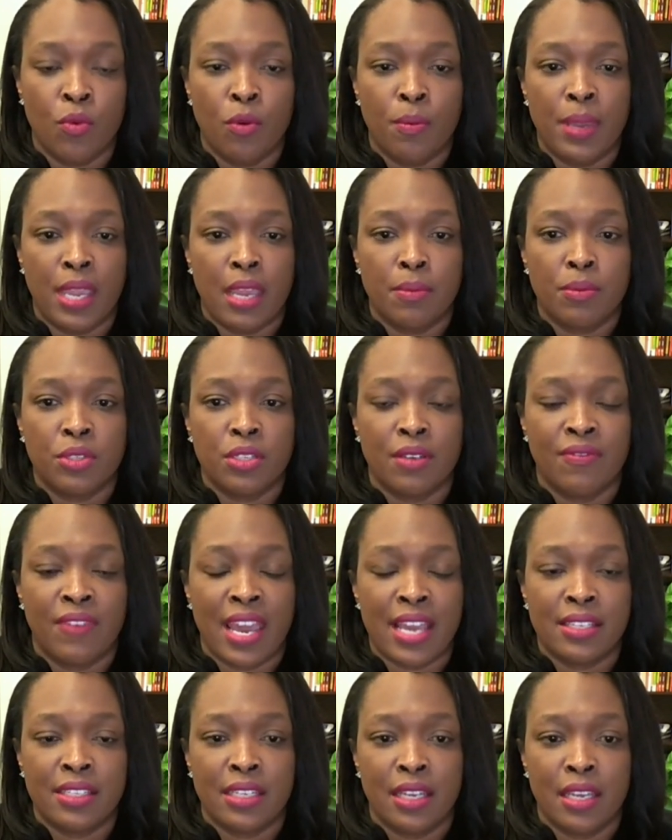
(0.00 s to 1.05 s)
we'll be able to
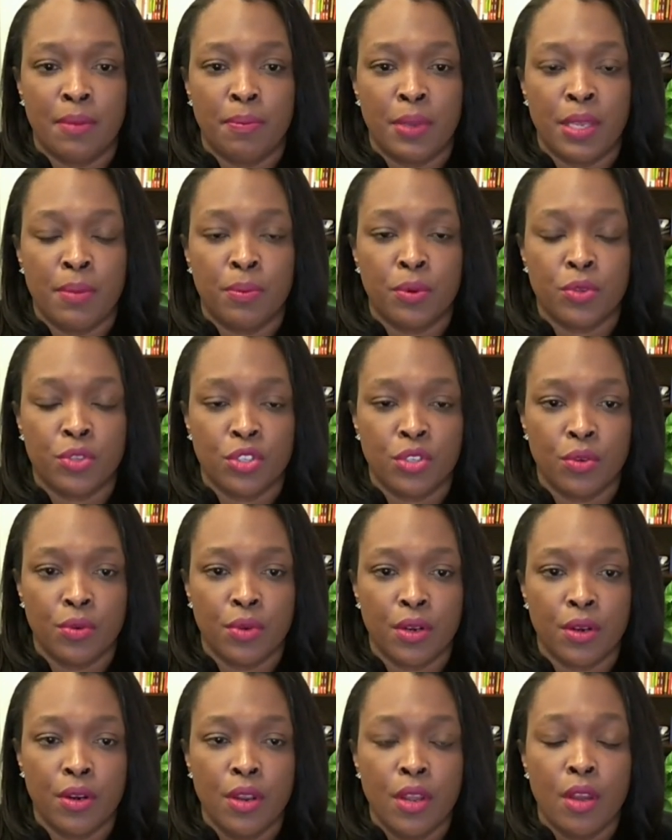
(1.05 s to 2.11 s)
vaccinate people
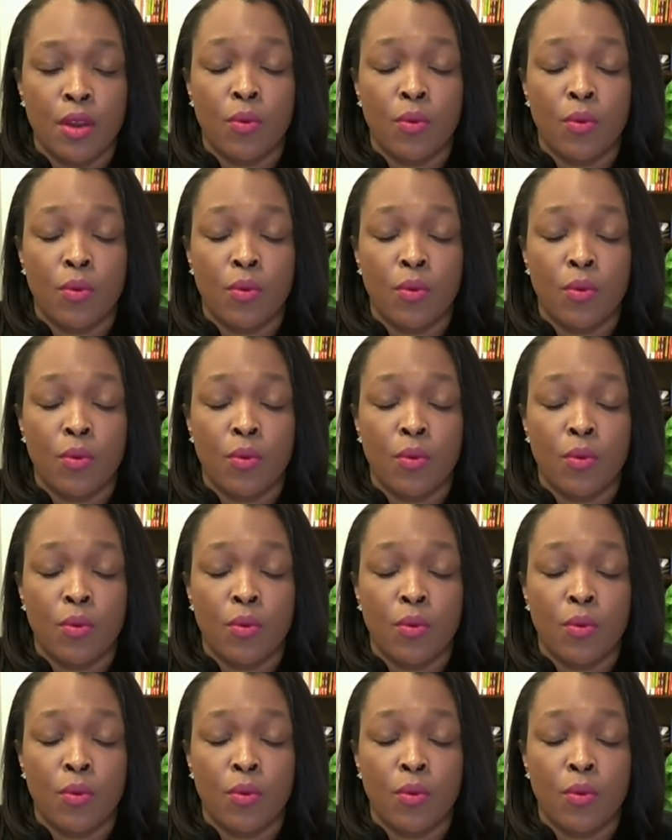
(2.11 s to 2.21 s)
sooner.